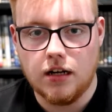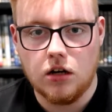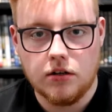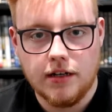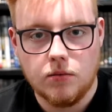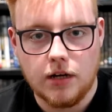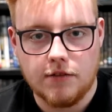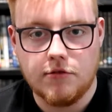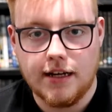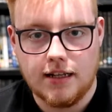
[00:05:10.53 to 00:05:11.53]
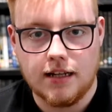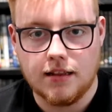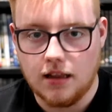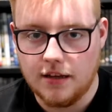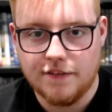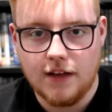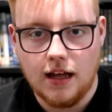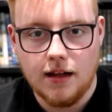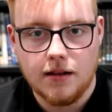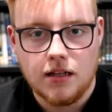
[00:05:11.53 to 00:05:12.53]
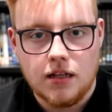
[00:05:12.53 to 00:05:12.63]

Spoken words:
Hornet where Rick and Cliff are.